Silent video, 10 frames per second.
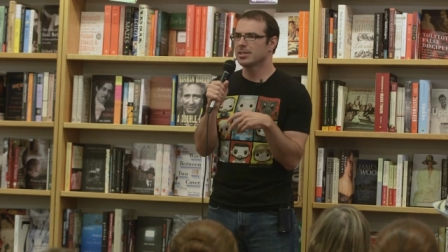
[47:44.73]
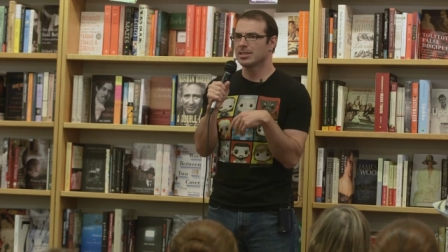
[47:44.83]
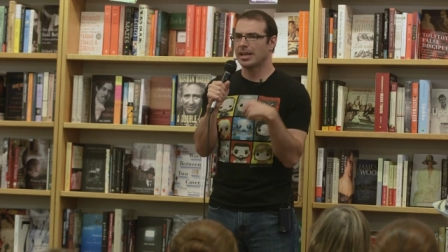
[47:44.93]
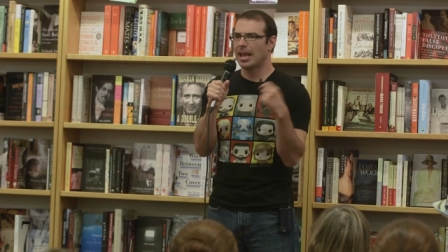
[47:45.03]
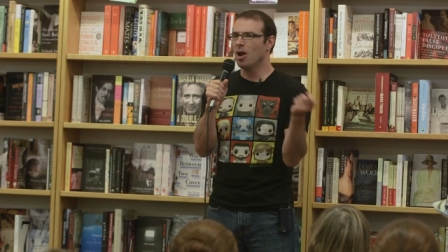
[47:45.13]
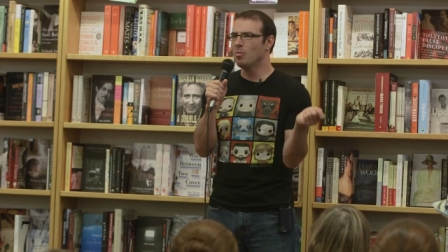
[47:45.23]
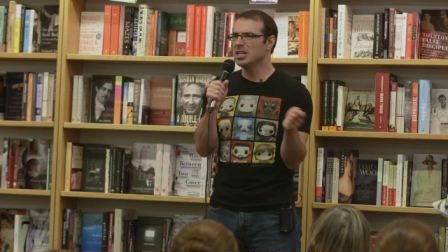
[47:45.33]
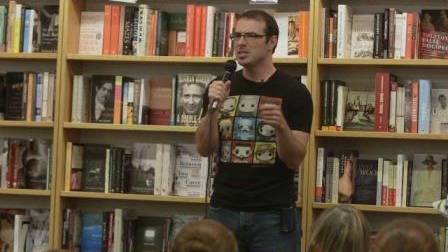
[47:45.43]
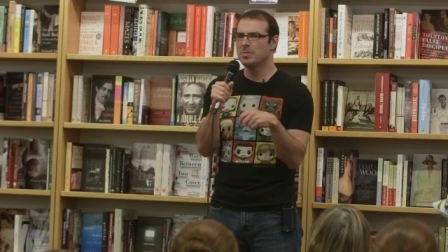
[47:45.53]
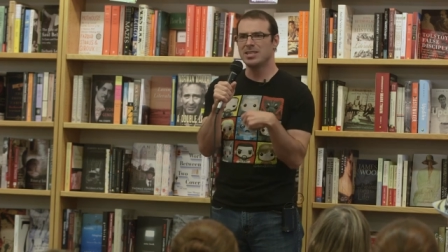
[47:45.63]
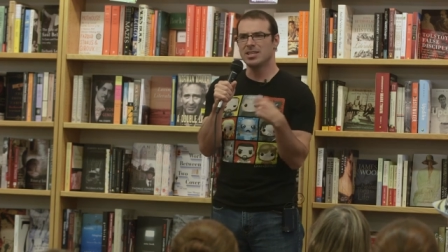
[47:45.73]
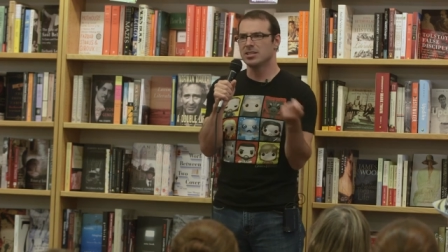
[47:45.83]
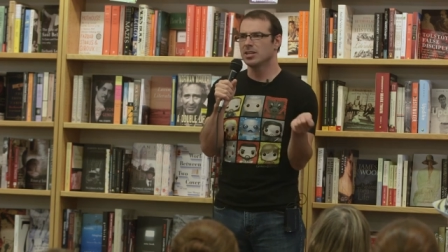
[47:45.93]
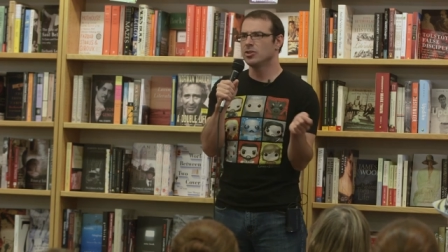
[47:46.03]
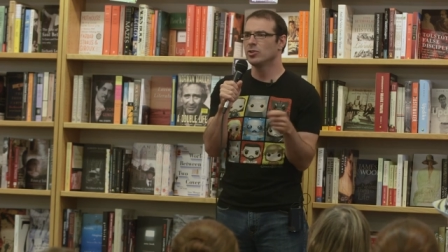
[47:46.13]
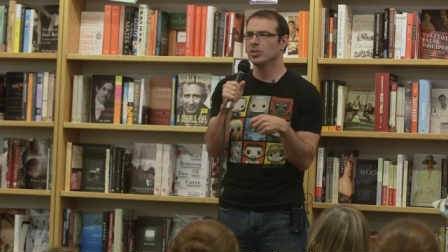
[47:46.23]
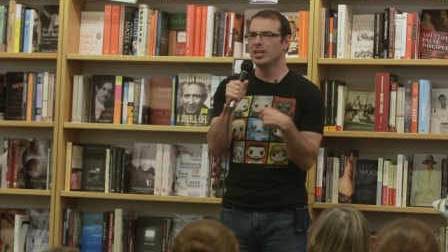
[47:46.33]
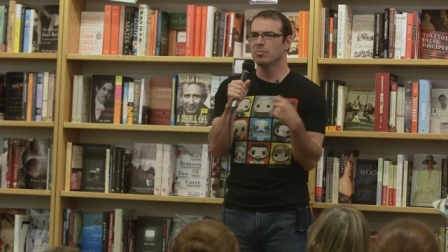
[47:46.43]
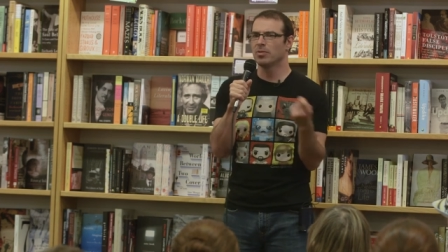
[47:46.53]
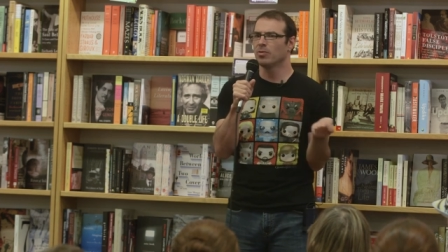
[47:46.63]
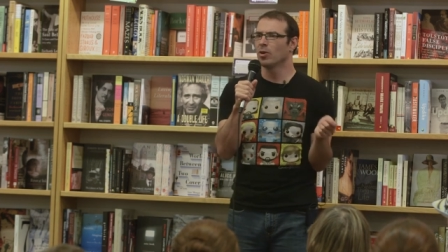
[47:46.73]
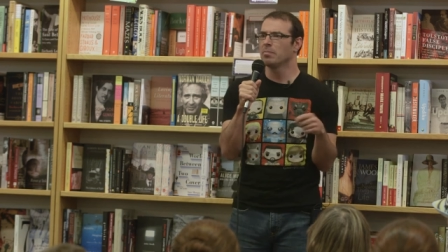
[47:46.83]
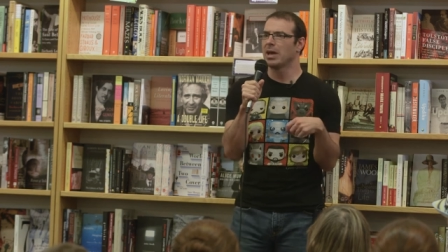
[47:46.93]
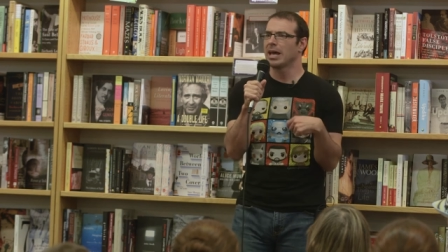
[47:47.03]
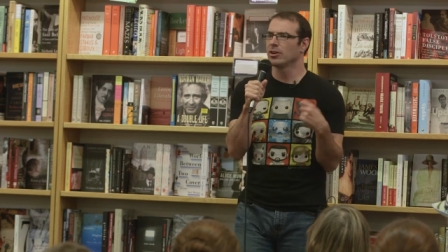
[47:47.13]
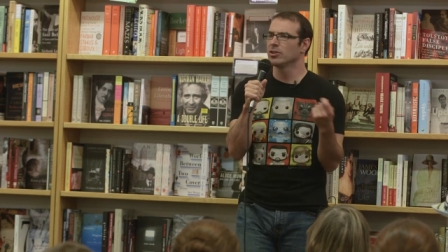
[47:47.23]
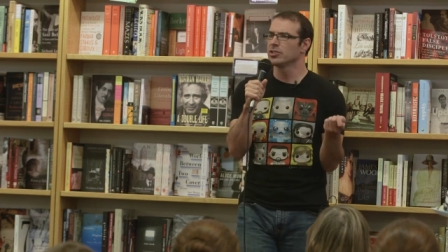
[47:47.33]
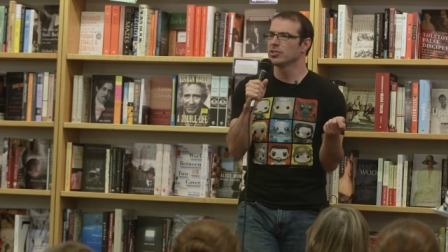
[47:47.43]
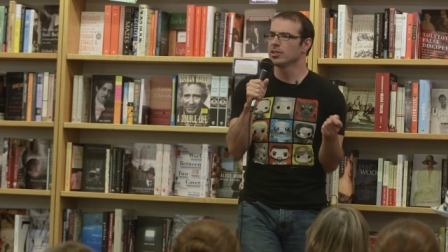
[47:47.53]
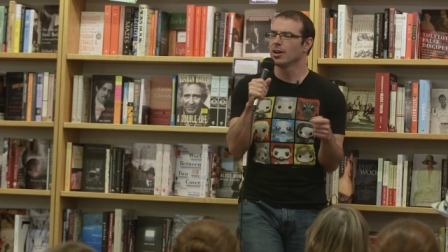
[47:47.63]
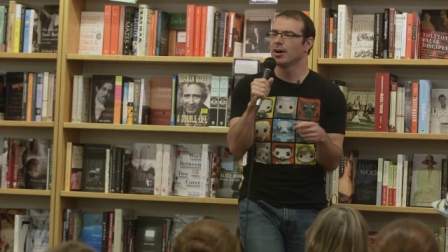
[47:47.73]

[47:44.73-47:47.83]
It's like how many species can you delete before it matters?